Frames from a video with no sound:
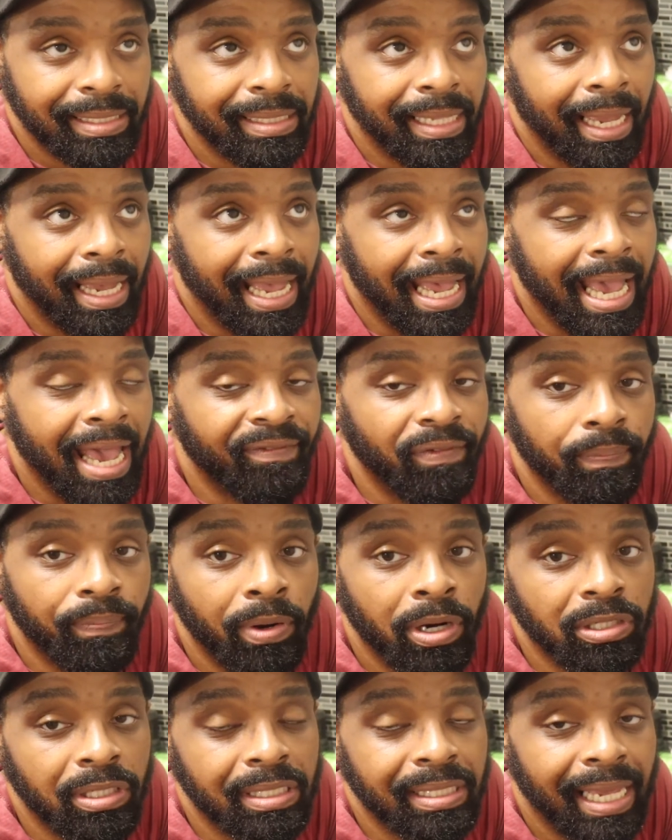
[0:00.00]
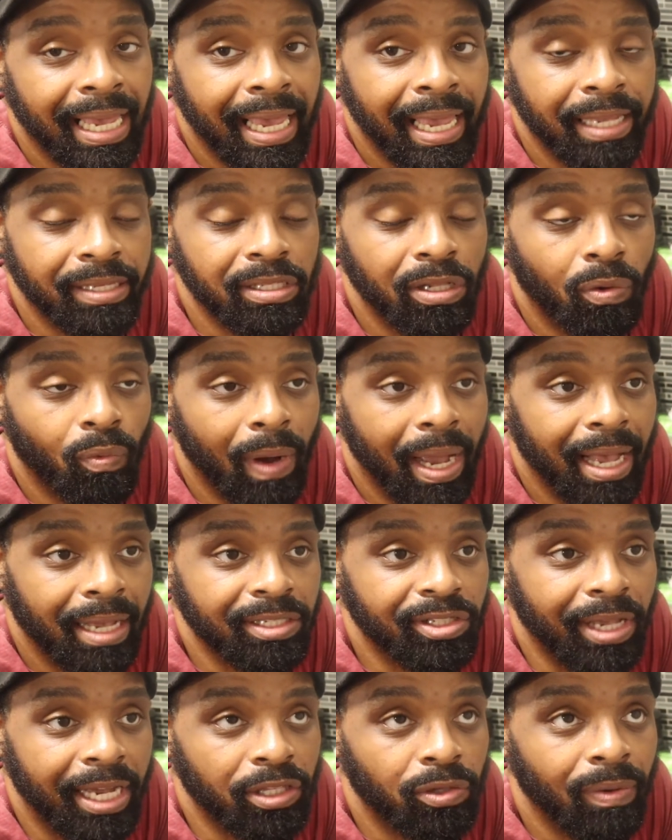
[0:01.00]
Now, I haven't purchased eggs in a while,
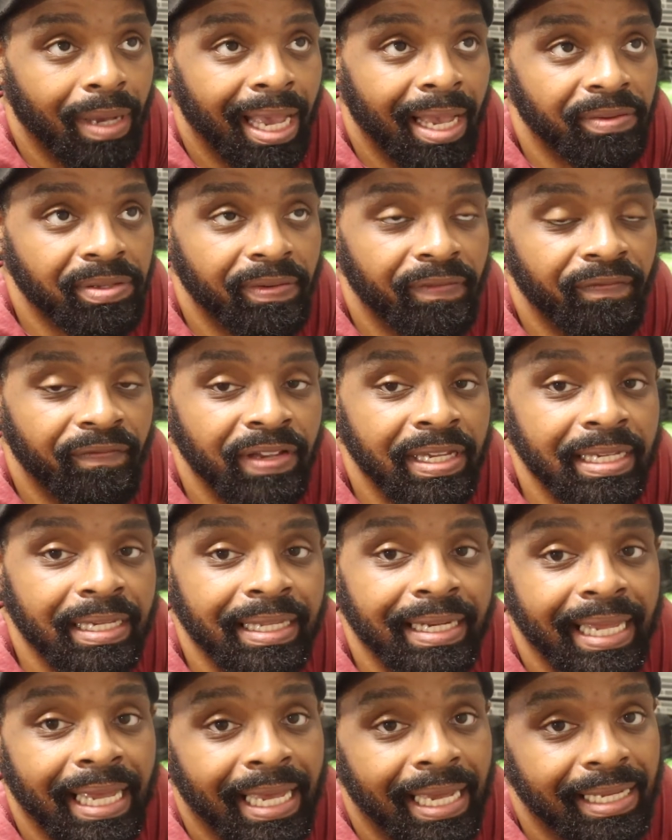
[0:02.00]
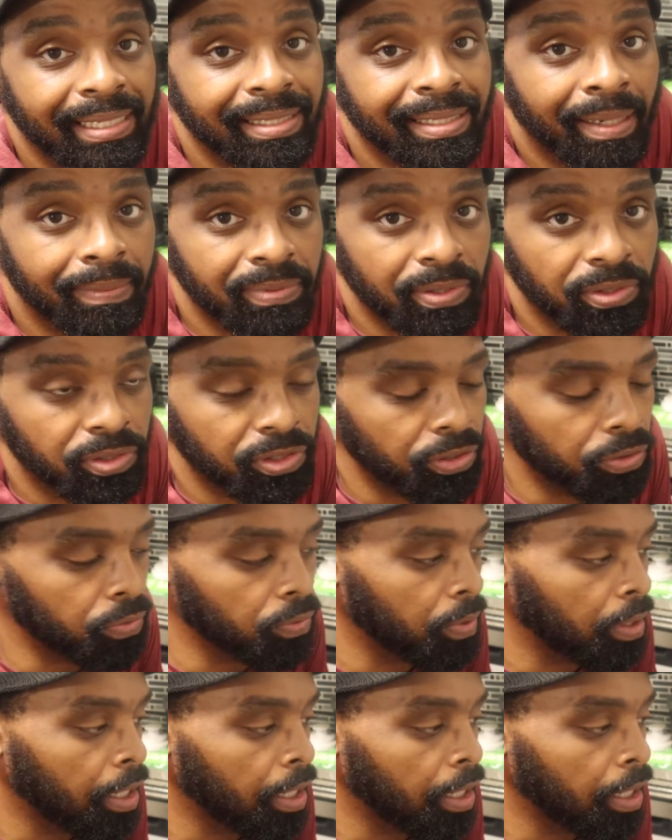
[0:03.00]
so I do have some vegan egg substitute.